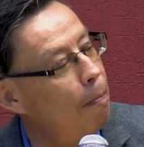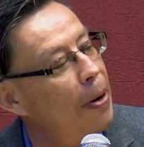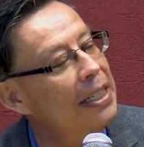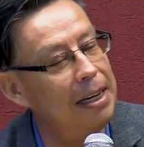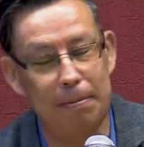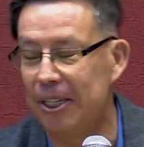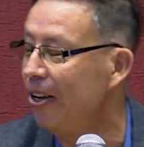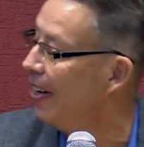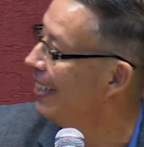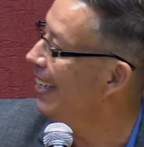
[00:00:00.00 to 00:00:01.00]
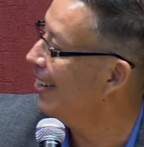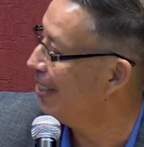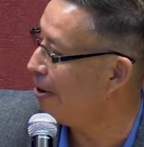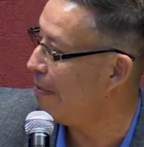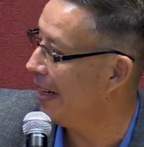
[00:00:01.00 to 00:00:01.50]
percepciones de
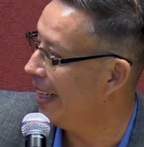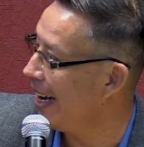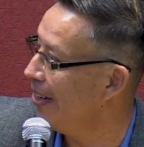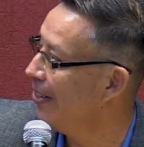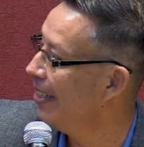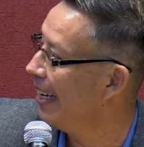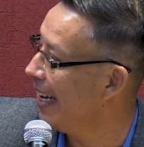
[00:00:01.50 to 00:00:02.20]
los comentarios